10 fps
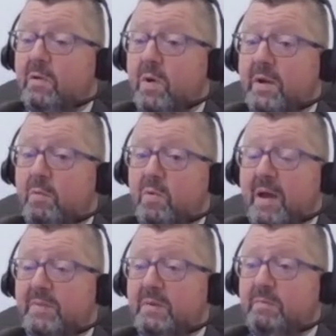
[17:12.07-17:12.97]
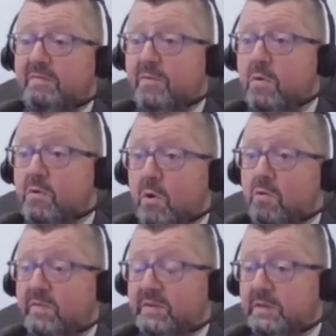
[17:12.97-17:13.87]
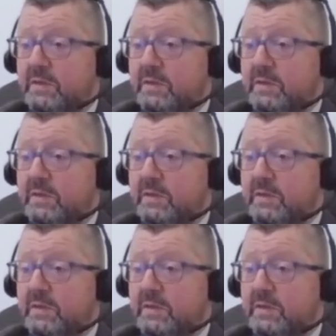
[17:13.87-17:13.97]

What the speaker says: at what was happening before COVID,